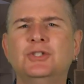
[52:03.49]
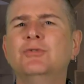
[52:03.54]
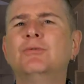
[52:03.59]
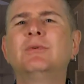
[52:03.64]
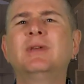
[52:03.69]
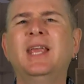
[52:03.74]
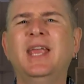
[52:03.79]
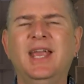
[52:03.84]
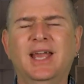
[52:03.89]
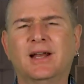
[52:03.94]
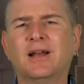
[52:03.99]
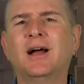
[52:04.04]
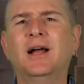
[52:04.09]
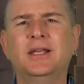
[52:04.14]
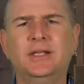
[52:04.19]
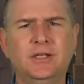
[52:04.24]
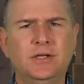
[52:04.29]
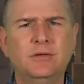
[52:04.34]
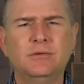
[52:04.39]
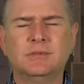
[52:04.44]
you cannot
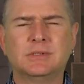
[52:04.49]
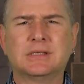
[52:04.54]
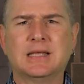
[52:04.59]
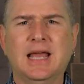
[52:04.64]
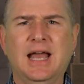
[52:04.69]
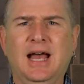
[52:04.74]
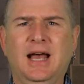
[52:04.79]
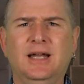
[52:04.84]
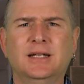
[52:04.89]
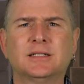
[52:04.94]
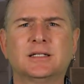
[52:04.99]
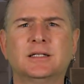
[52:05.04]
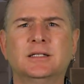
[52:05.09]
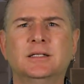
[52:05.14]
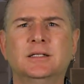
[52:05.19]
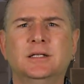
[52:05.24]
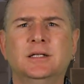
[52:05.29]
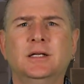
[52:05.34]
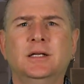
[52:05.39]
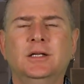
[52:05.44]
use that
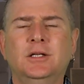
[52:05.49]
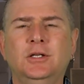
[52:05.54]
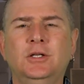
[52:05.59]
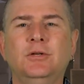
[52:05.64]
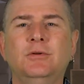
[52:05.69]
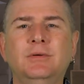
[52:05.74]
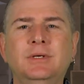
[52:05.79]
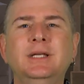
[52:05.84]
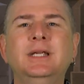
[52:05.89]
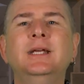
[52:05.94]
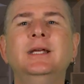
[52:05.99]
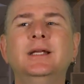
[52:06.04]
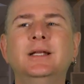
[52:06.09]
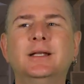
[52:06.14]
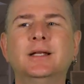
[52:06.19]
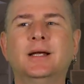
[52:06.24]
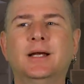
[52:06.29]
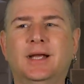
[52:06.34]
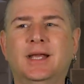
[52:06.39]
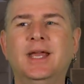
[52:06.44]
you need
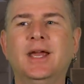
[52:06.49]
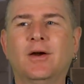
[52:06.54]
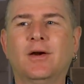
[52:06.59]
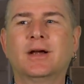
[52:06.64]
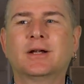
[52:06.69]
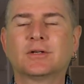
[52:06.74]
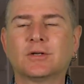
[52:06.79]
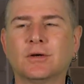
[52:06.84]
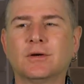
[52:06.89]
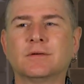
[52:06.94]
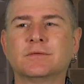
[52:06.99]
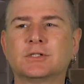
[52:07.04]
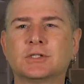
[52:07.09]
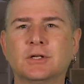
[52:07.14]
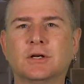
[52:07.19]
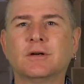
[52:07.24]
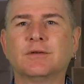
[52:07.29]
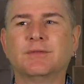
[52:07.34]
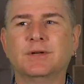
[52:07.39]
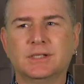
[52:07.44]
a character of
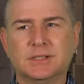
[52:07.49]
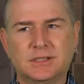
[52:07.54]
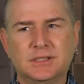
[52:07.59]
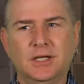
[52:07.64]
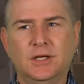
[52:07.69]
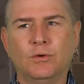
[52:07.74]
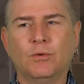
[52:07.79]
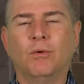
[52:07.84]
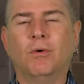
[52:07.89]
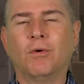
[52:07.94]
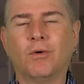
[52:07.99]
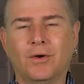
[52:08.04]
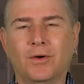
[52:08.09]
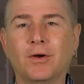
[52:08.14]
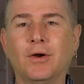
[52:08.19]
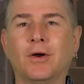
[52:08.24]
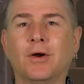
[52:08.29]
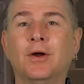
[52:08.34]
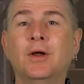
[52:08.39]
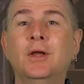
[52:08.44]
service in
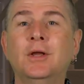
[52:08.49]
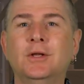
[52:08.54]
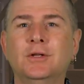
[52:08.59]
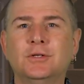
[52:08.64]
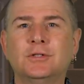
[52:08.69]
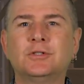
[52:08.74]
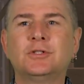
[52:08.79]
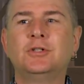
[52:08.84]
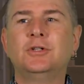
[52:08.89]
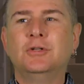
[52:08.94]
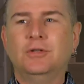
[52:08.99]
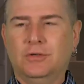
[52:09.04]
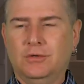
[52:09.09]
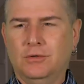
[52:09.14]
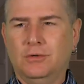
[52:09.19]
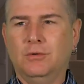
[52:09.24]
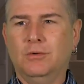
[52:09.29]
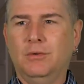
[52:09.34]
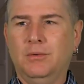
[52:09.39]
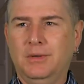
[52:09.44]
order
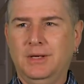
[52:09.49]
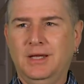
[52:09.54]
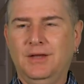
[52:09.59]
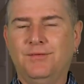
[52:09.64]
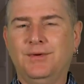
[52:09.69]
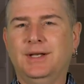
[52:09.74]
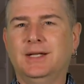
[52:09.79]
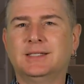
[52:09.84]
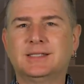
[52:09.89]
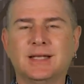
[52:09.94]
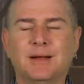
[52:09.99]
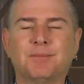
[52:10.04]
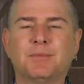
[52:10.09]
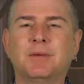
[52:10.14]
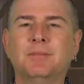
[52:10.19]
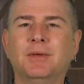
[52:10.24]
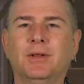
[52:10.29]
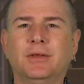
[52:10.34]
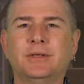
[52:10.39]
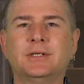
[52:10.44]
to even accept the
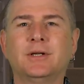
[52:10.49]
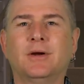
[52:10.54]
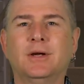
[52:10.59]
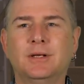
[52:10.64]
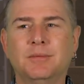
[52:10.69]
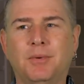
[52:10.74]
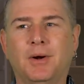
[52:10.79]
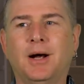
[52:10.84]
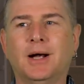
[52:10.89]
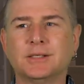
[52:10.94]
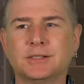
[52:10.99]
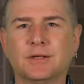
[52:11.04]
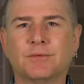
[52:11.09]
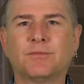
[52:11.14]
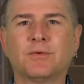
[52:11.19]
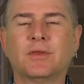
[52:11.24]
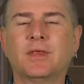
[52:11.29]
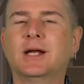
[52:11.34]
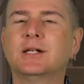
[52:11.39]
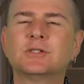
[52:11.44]
military deposit
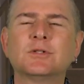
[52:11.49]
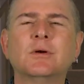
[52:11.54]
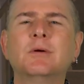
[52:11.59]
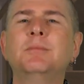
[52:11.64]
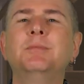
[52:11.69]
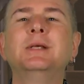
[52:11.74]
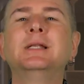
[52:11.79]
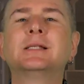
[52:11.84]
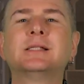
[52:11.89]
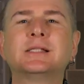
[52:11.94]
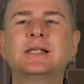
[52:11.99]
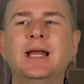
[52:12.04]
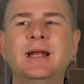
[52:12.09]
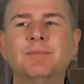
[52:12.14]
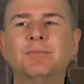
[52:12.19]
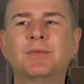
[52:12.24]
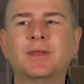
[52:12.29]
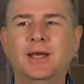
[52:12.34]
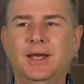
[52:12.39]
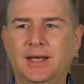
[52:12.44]
for that. So it would be the
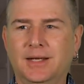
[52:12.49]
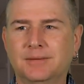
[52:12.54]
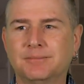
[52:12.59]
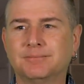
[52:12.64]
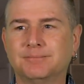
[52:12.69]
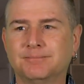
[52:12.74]
same thing.